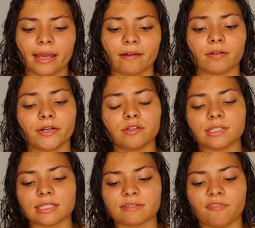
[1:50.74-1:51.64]
It
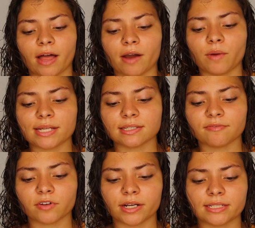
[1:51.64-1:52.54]
reduces flyaways
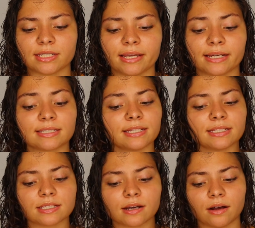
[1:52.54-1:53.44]
and frizz,
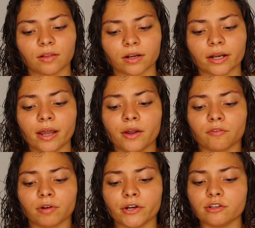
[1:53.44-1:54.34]
extends color,
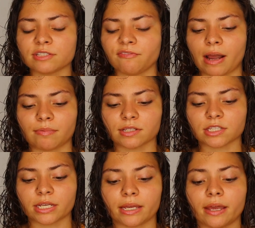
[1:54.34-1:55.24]
renews
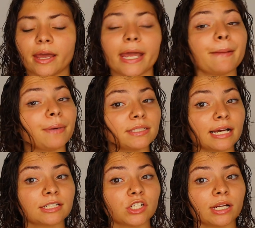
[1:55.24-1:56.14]
vibrancy, heat
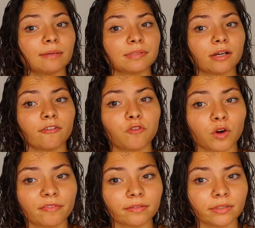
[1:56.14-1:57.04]
protection up to
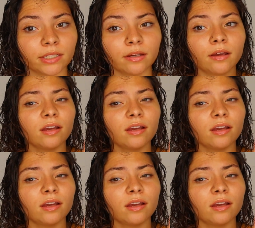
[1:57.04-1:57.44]
450.